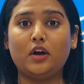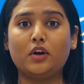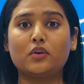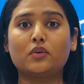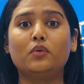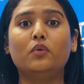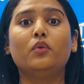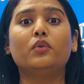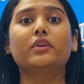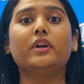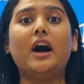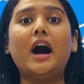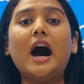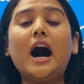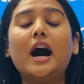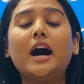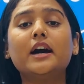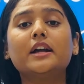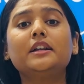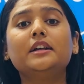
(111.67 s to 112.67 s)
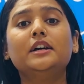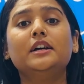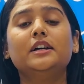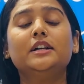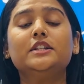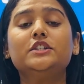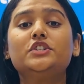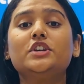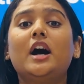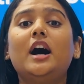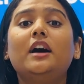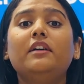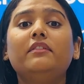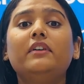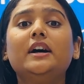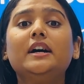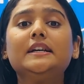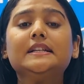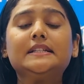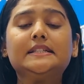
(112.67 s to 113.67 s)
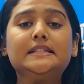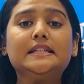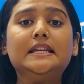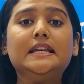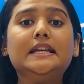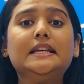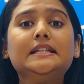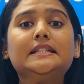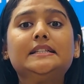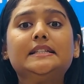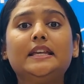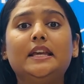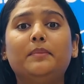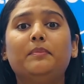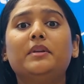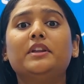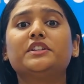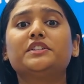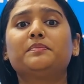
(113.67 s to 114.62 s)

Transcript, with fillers: a core R, Java, C, C++.